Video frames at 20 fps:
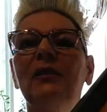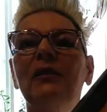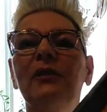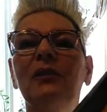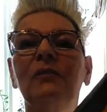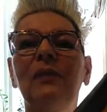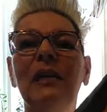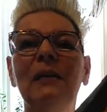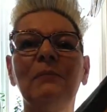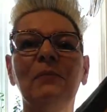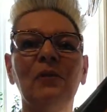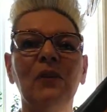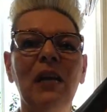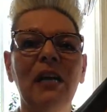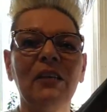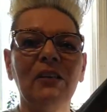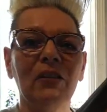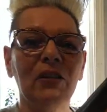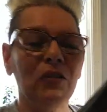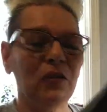graham
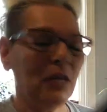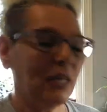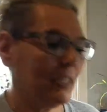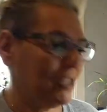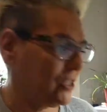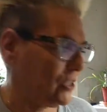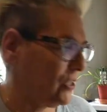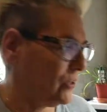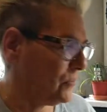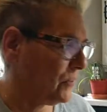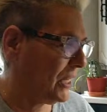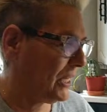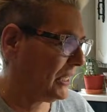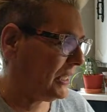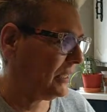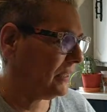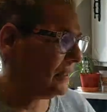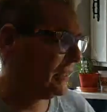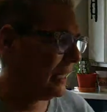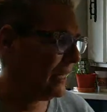cracker crust
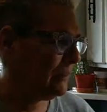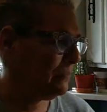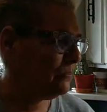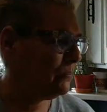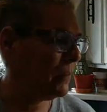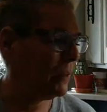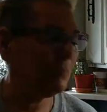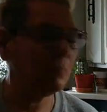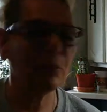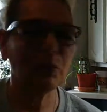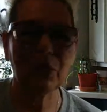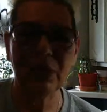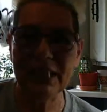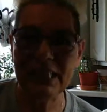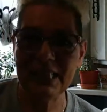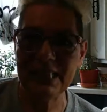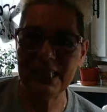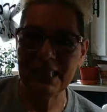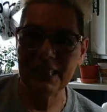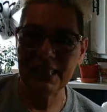already i pre
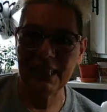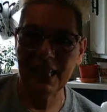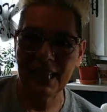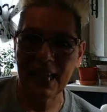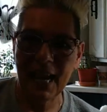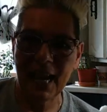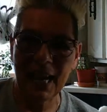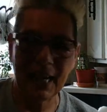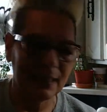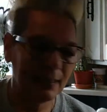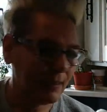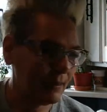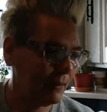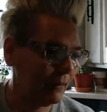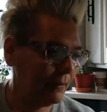did that